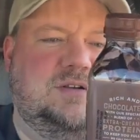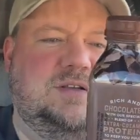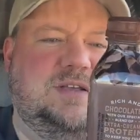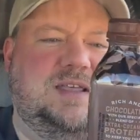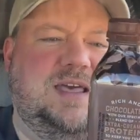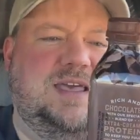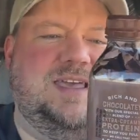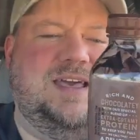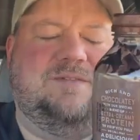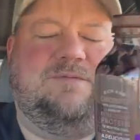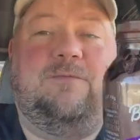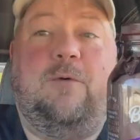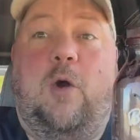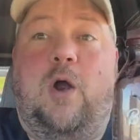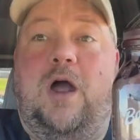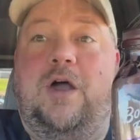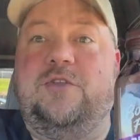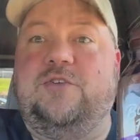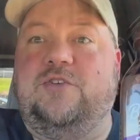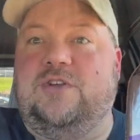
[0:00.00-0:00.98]
Yeah,
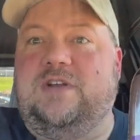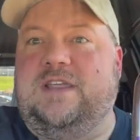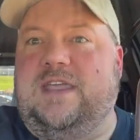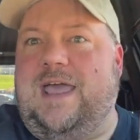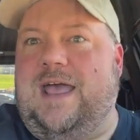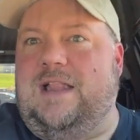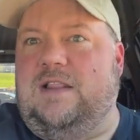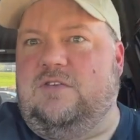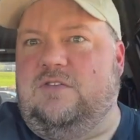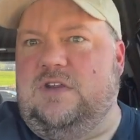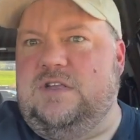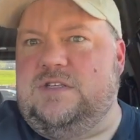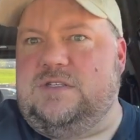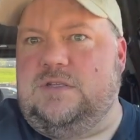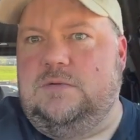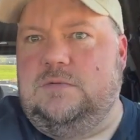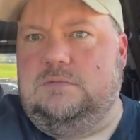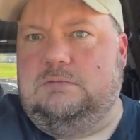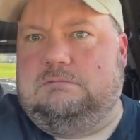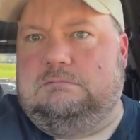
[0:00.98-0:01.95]
400 calories.
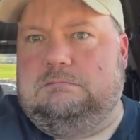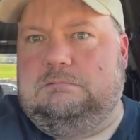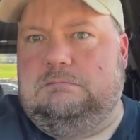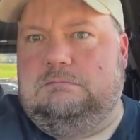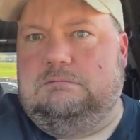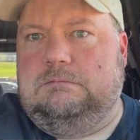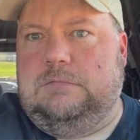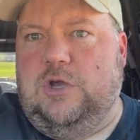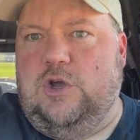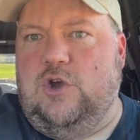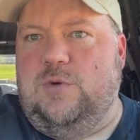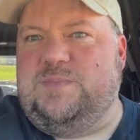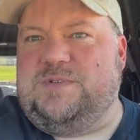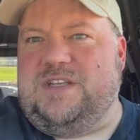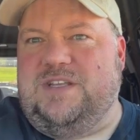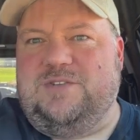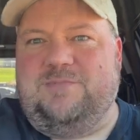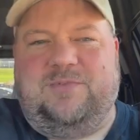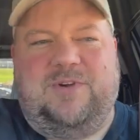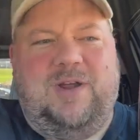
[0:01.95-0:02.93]
Oops,
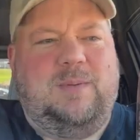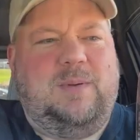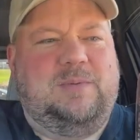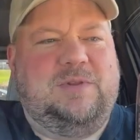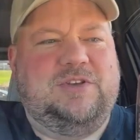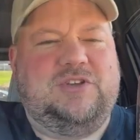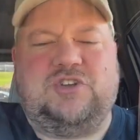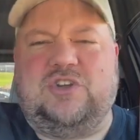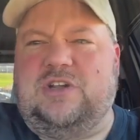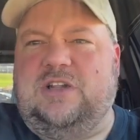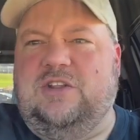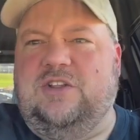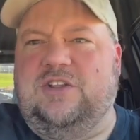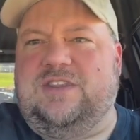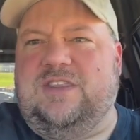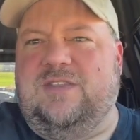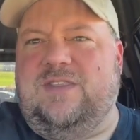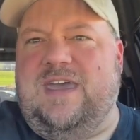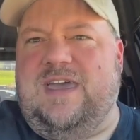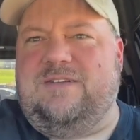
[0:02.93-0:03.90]
I probably should have looked
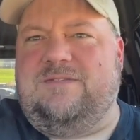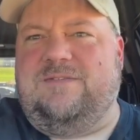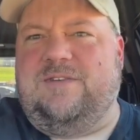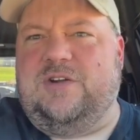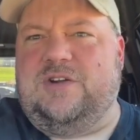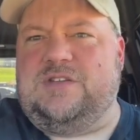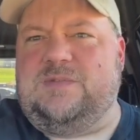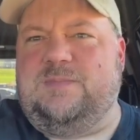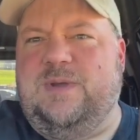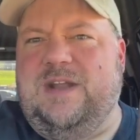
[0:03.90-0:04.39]
at that first.